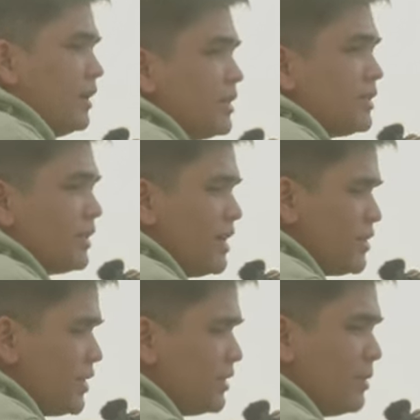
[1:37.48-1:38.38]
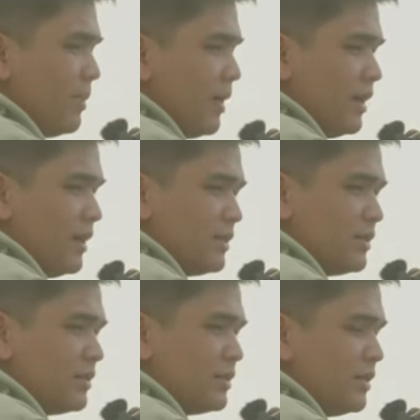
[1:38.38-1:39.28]
it's not just the
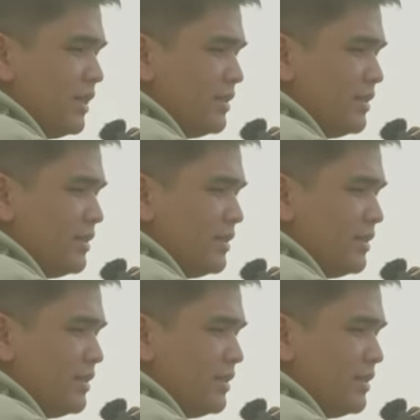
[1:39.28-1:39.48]
bars,